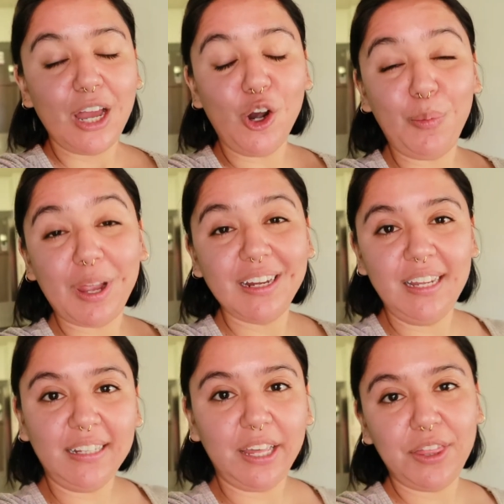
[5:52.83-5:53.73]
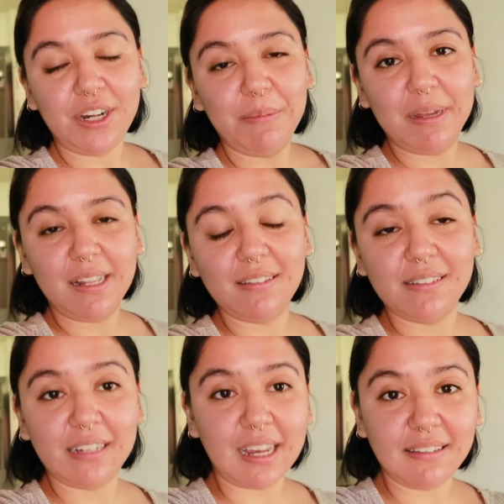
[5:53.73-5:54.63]
it'll probably take like 30 minutes
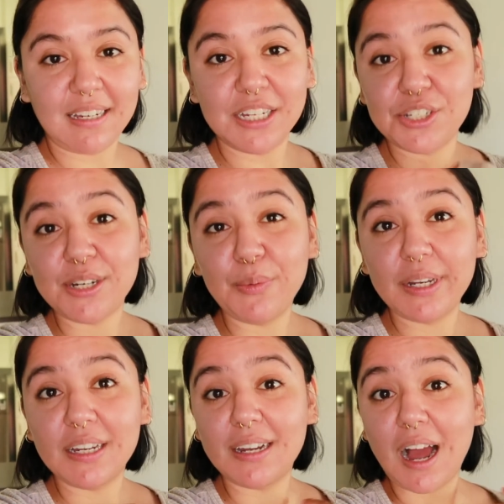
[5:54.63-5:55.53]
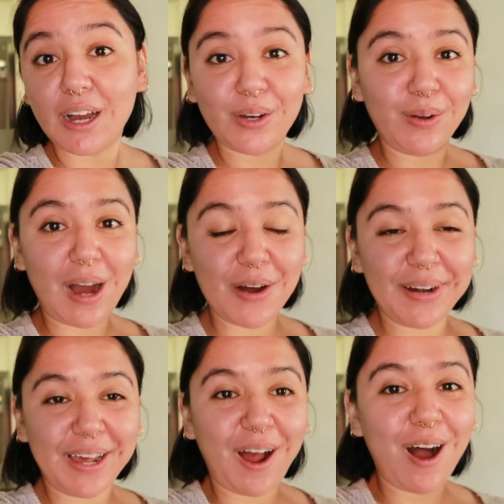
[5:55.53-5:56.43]
because like I said yesterday, we did not go out
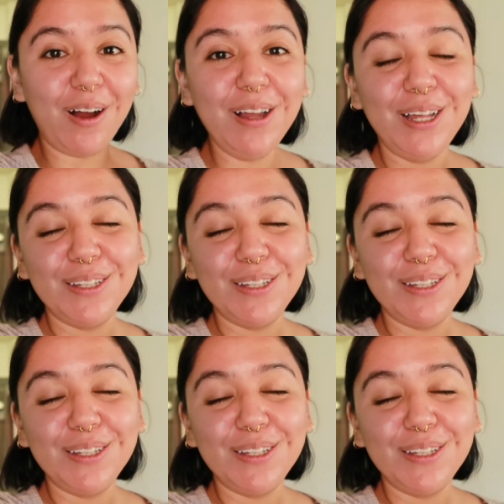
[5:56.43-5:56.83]
at all.